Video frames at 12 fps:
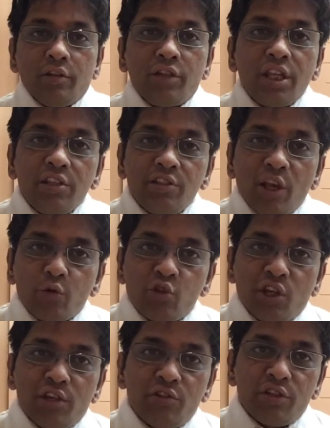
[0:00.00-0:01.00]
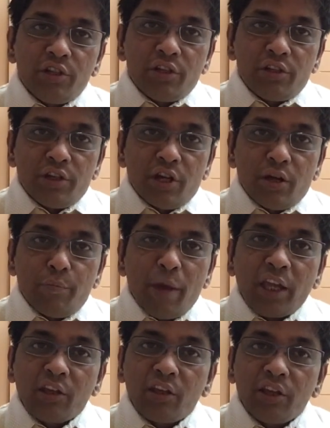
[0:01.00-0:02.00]
Things have changed in India.
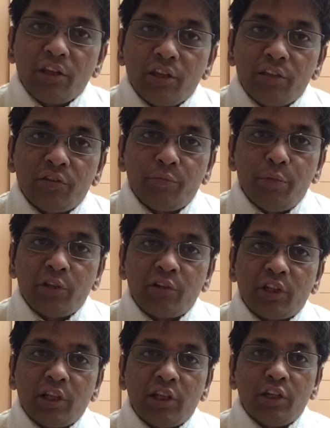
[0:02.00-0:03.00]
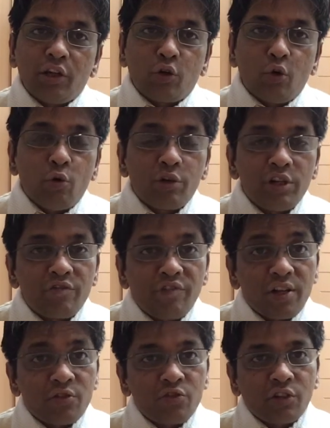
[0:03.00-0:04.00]
Banking is basically a core
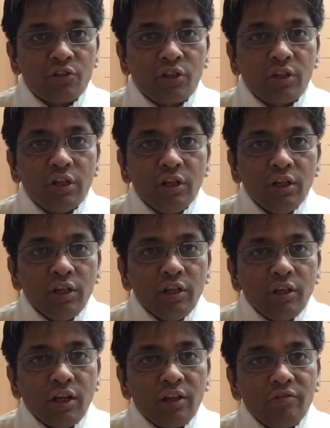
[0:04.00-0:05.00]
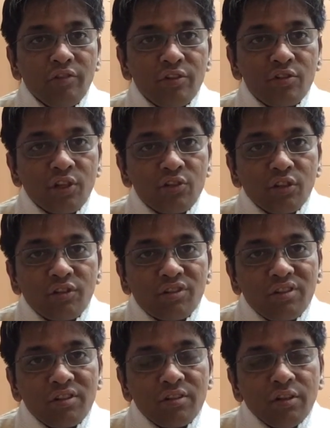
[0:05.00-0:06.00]
infrastructure, and with such a
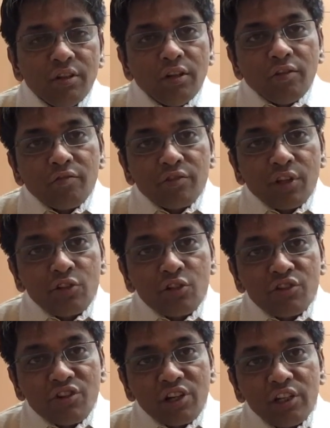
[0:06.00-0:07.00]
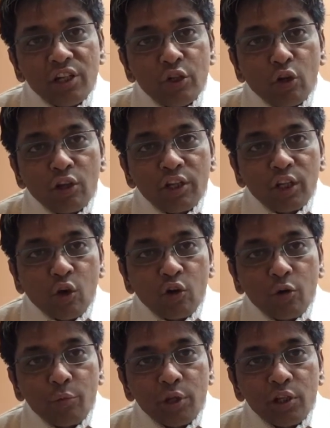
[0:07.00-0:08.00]
$1 trillion
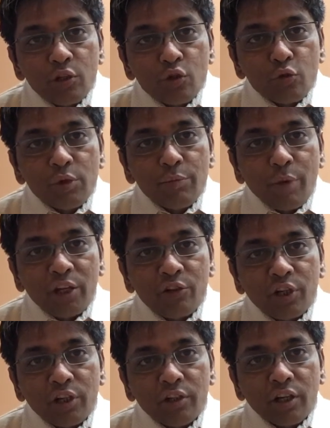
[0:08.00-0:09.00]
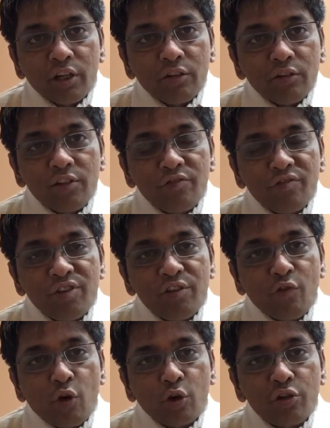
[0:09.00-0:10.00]
economy to be maintained, and if we
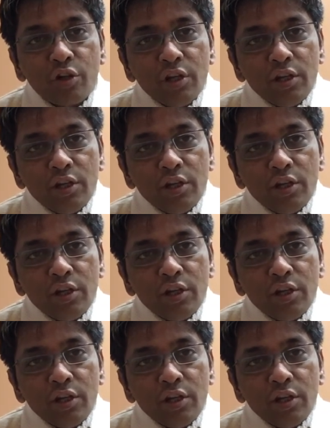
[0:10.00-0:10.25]
want